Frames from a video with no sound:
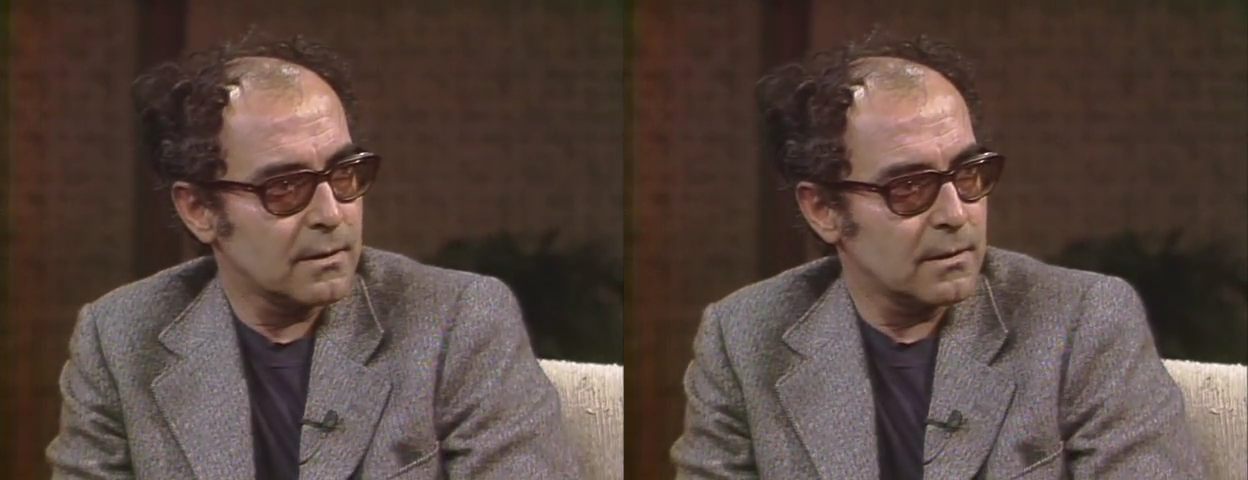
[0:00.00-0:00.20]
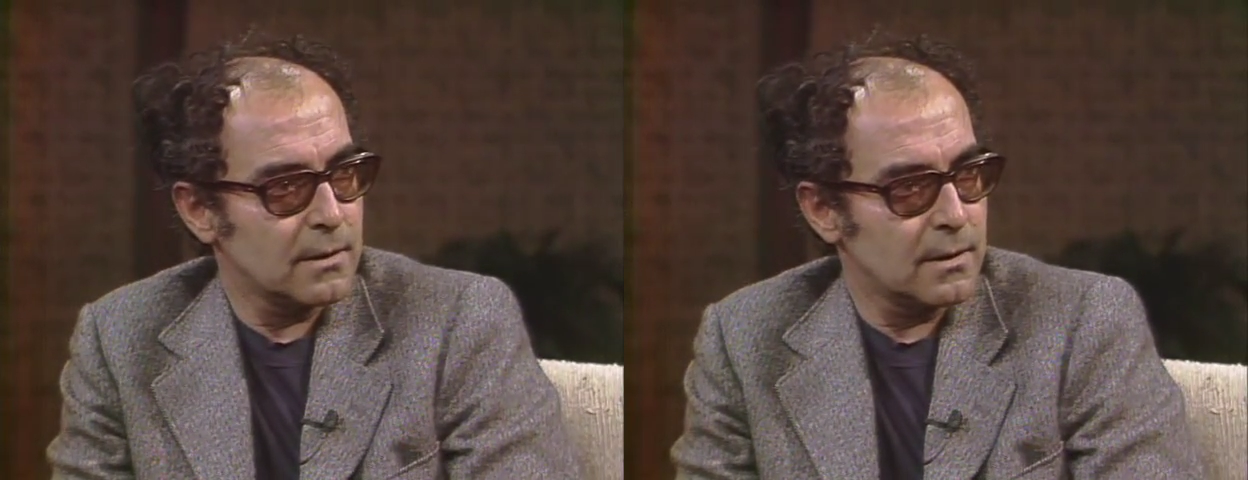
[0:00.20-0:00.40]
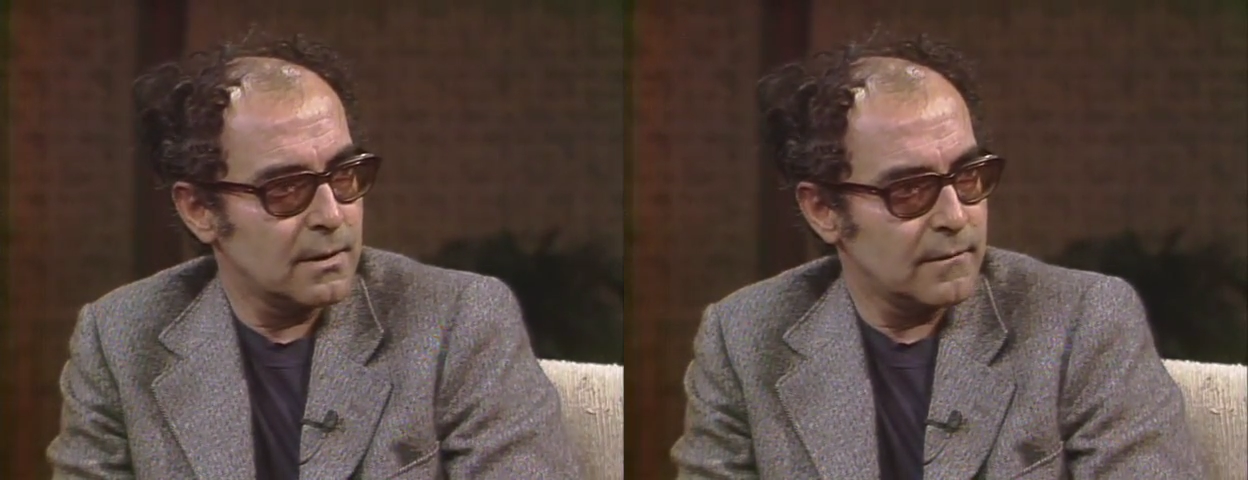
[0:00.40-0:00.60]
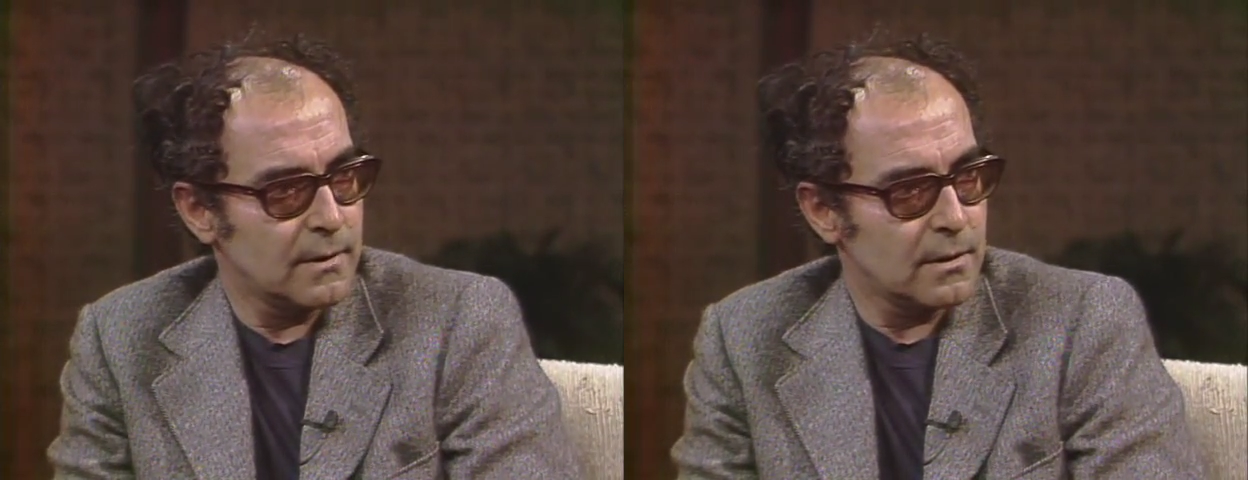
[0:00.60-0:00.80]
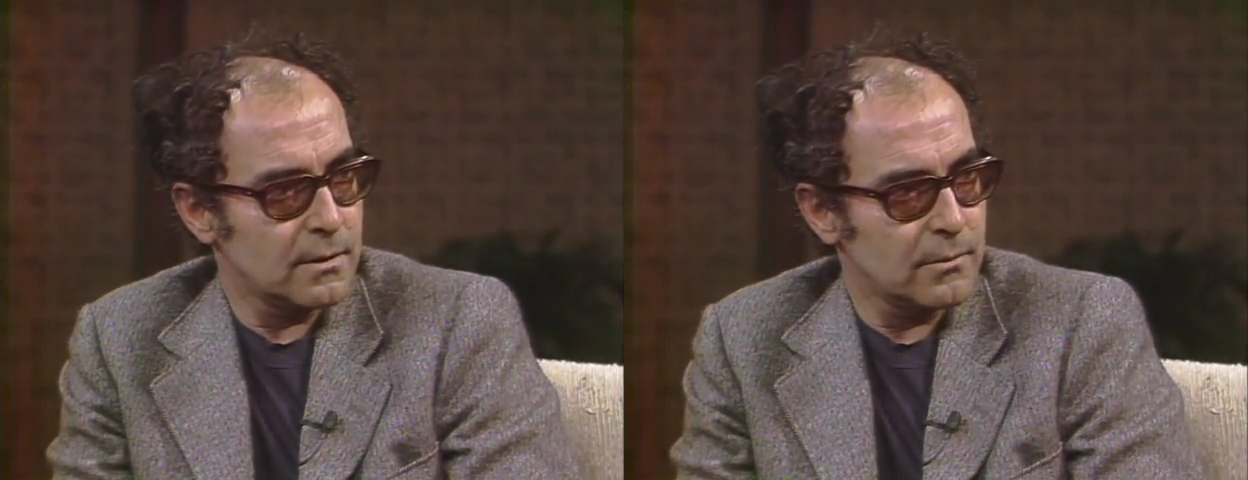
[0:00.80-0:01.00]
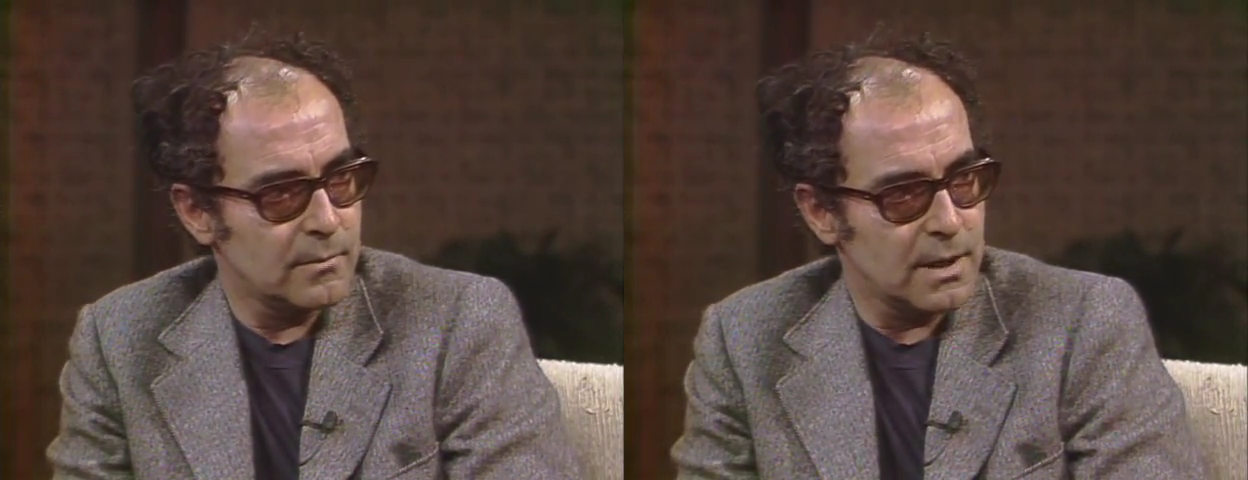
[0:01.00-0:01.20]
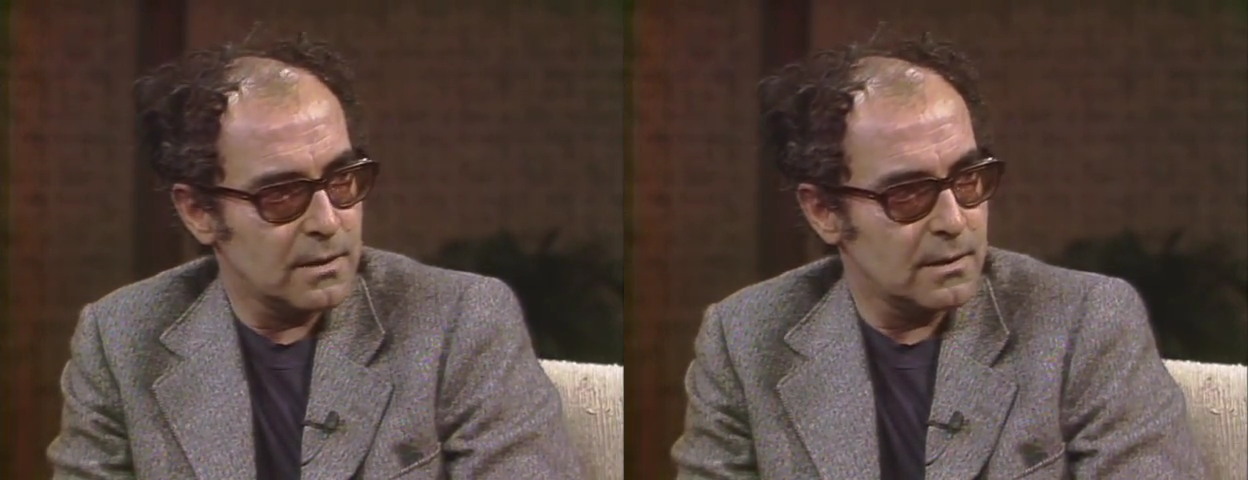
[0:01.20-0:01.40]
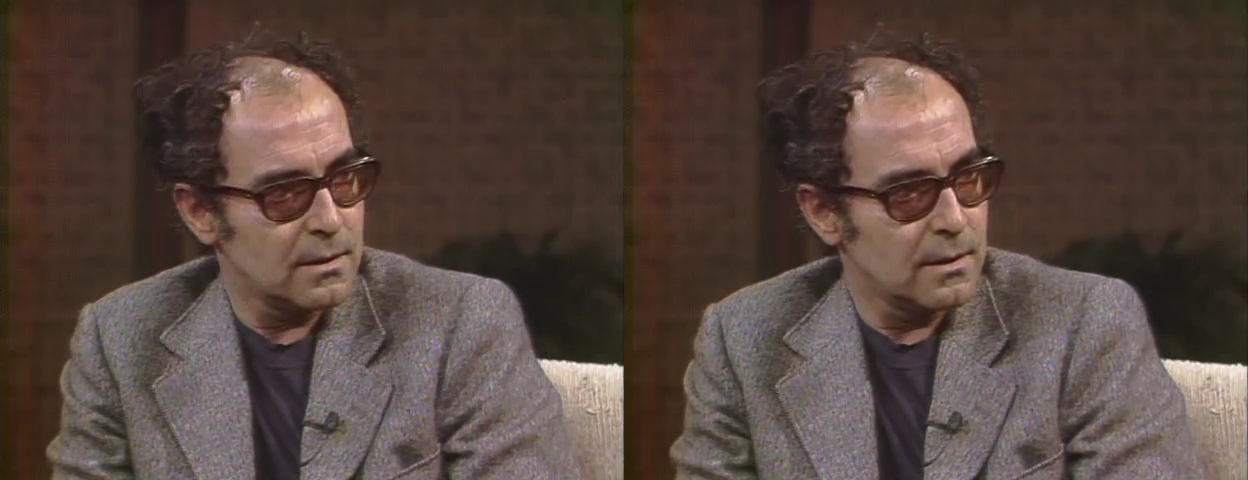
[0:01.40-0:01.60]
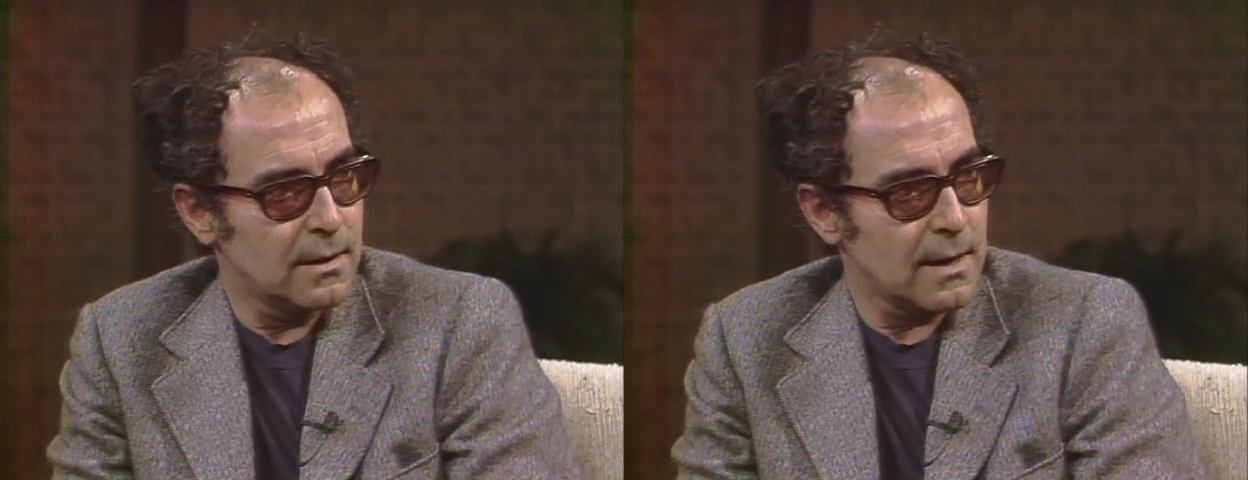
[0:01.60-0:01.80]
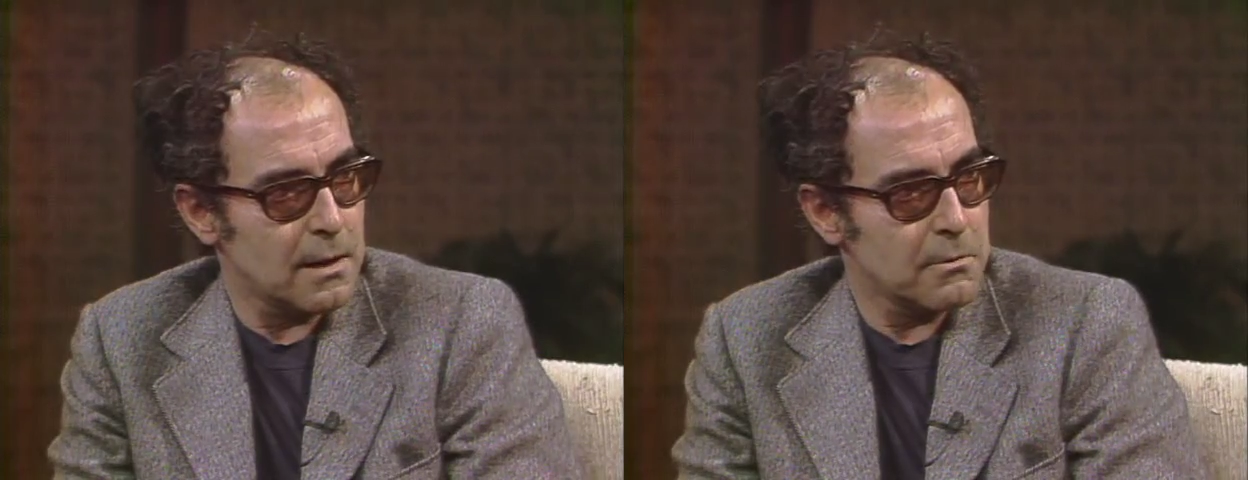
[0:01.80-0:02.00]
It's difficult to be
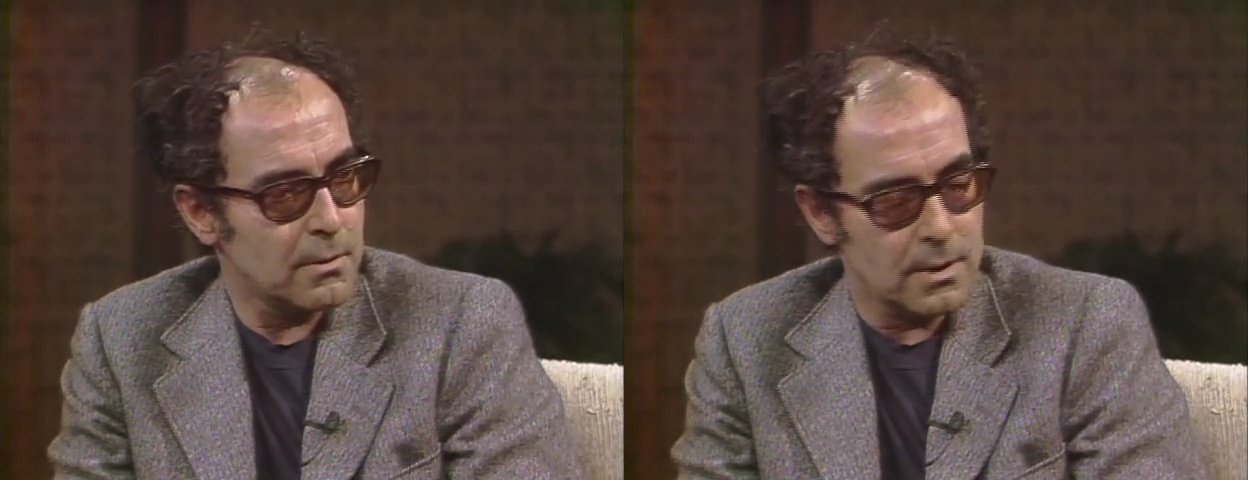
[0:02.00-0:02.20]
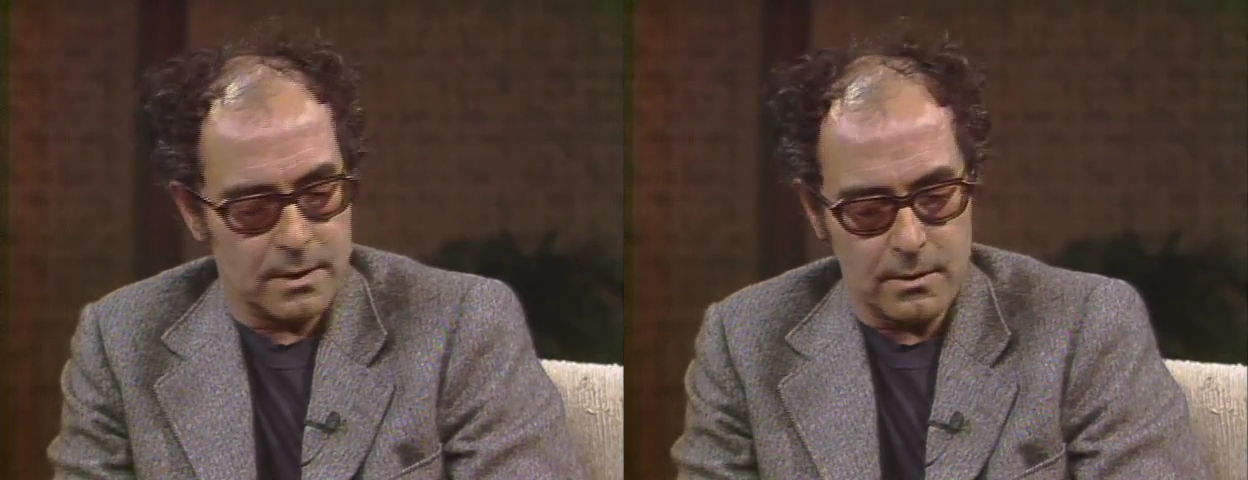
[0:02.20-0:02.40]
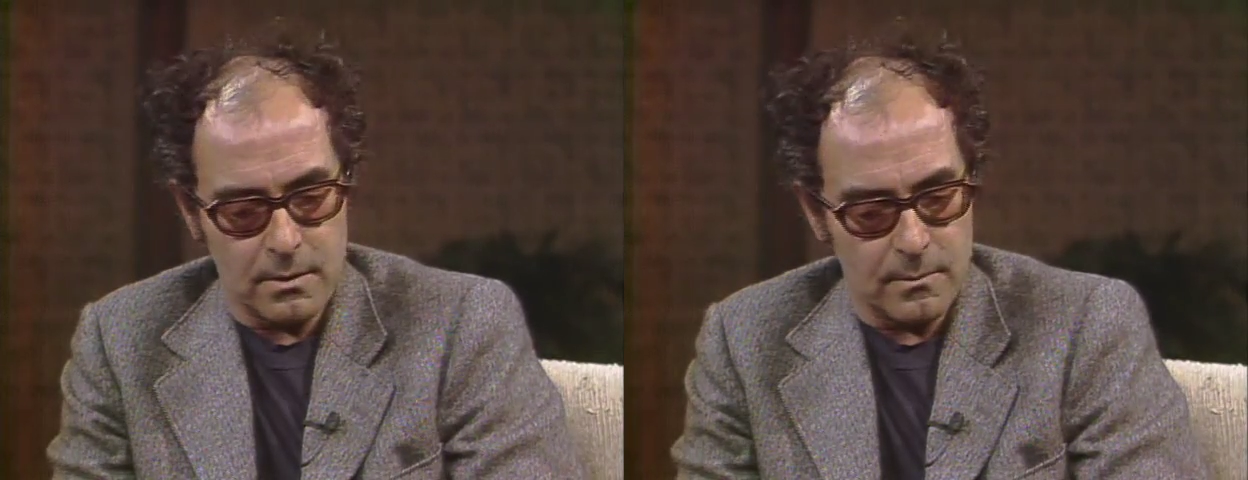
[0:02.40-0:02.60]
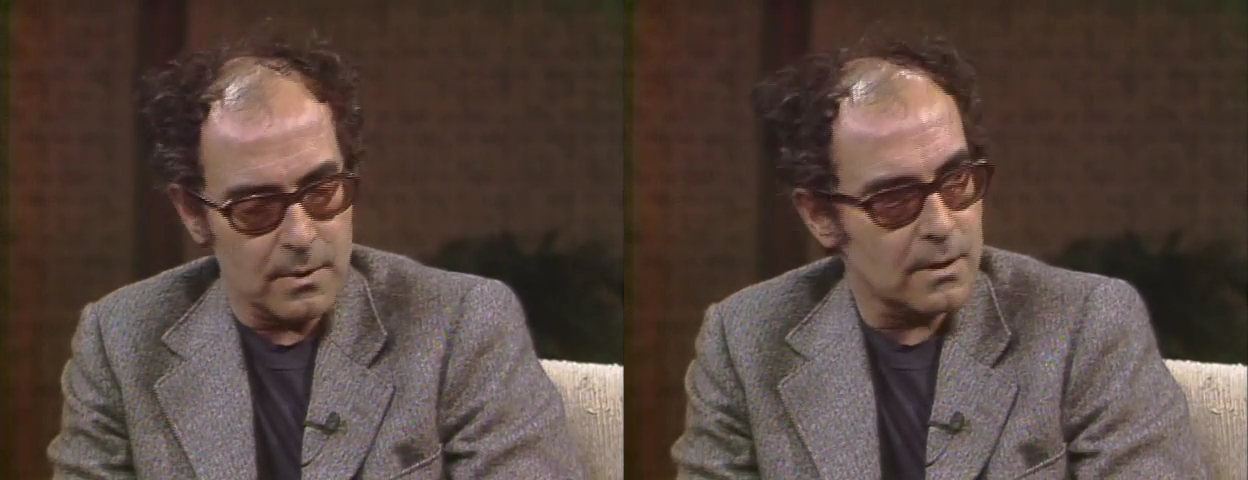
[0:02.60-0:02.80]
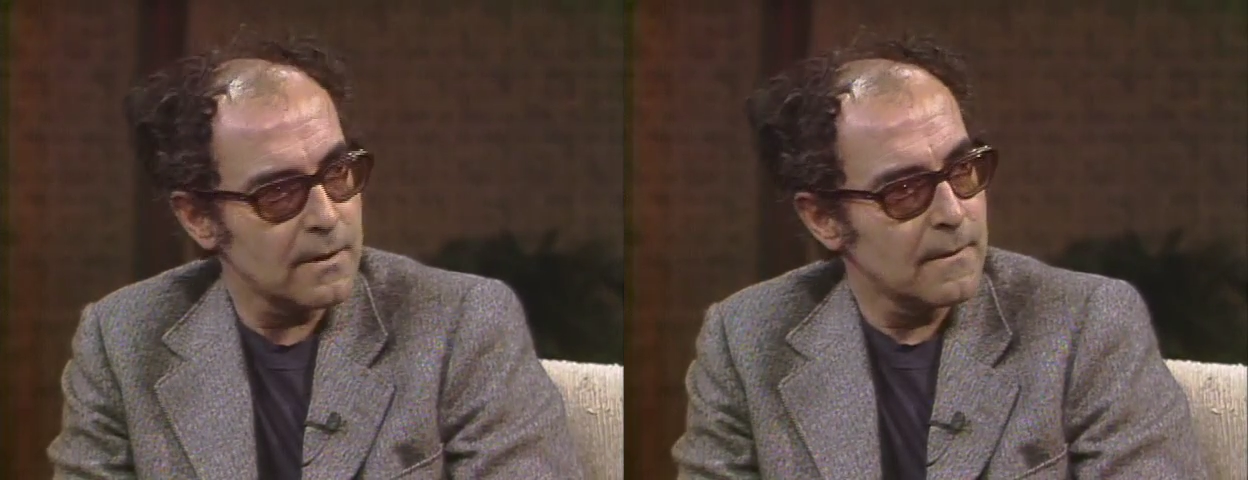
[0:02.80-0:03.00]
casual and normal.